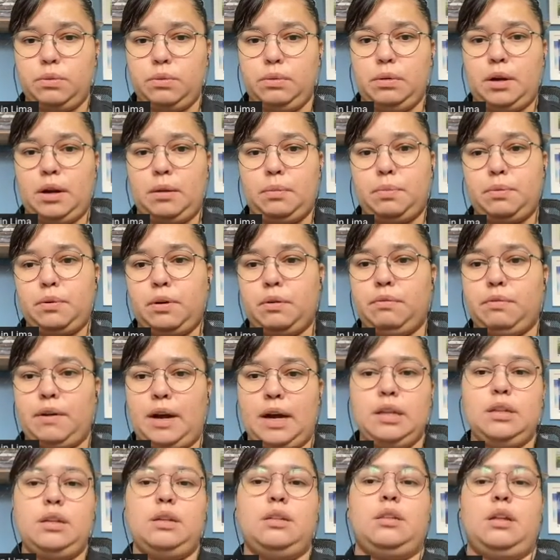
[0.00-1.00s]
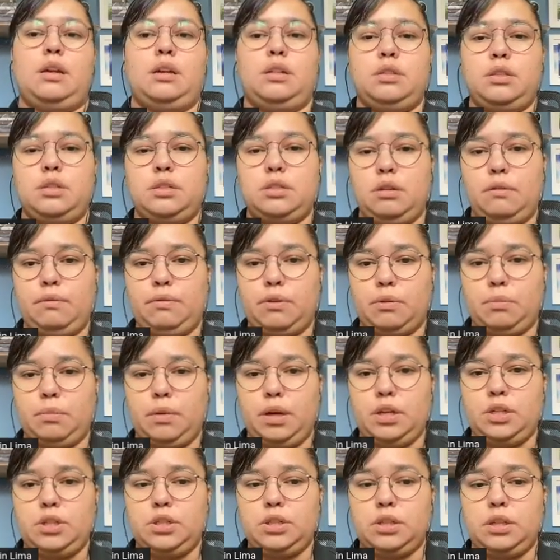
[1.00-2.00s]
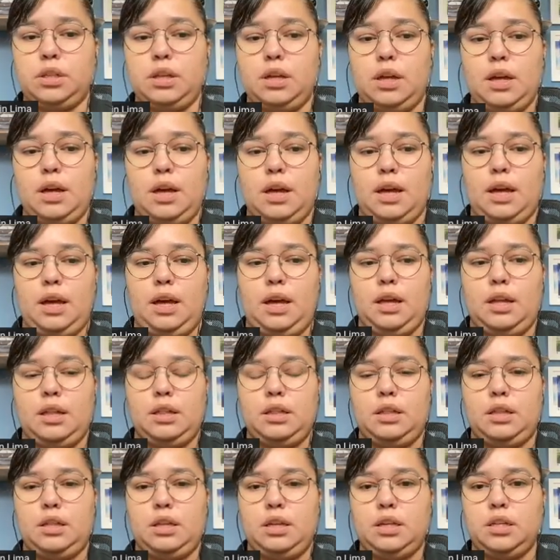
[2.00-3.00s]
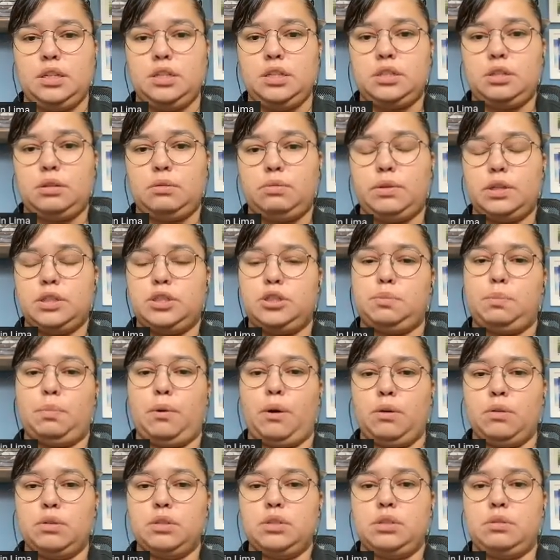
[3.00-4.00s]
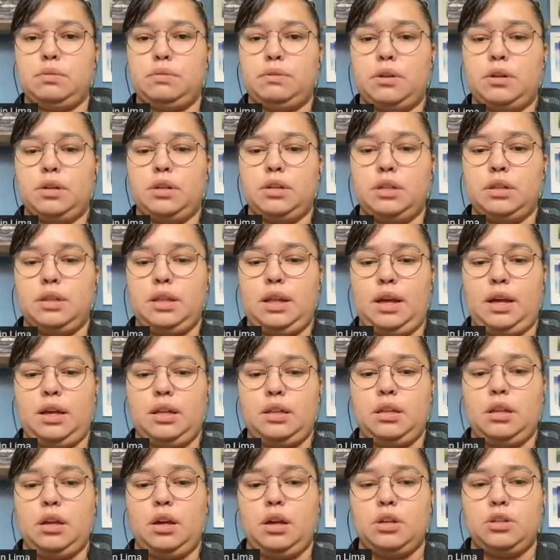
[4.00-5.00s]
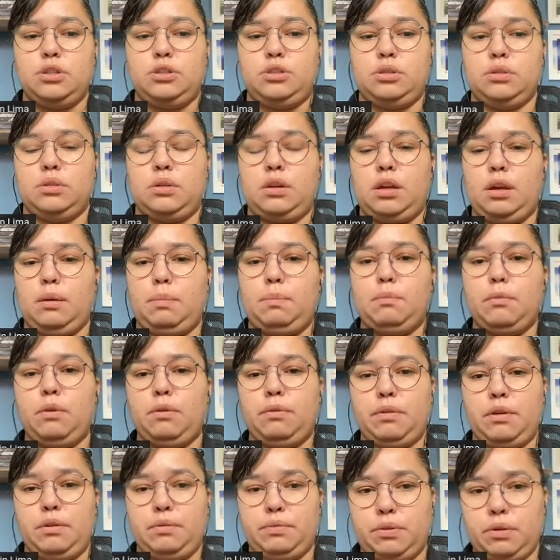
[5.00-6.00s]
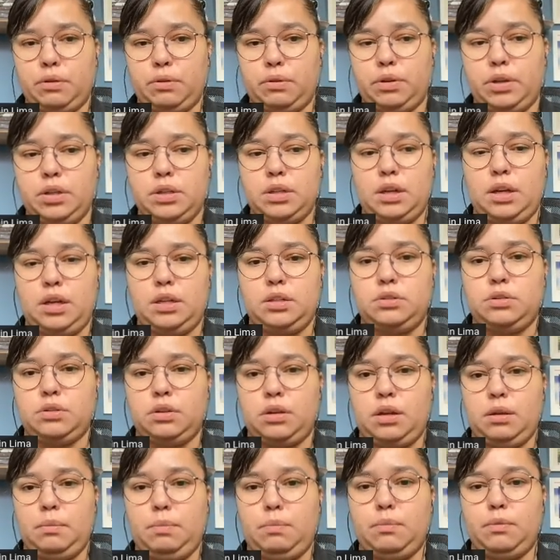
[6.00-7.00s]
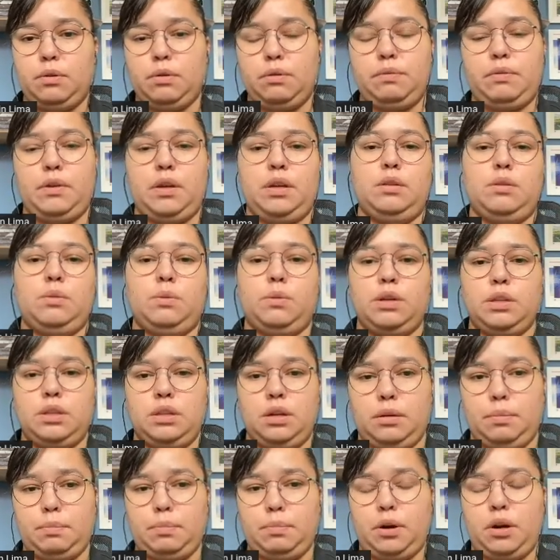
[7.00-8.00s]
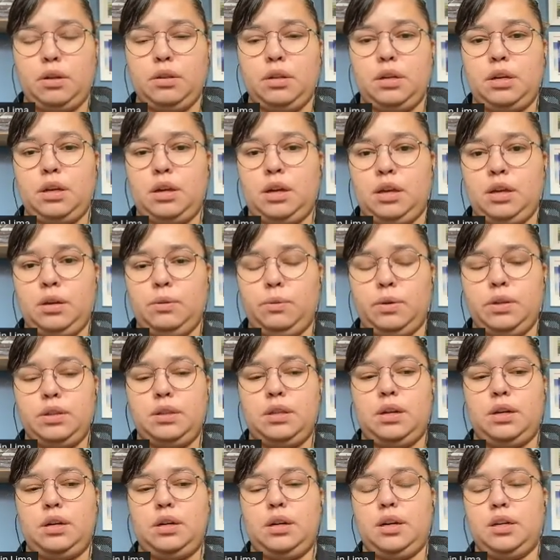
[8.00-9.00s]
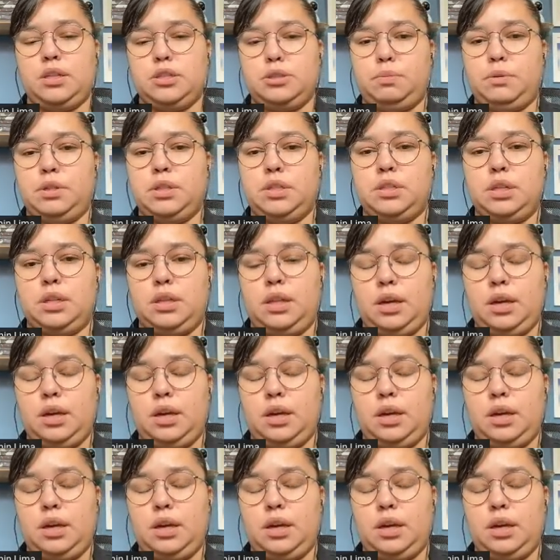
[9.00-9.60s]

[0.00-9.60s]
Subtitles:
we are providing them this information and this response for them to keep moving forward and to keep moving with their product and with their experience,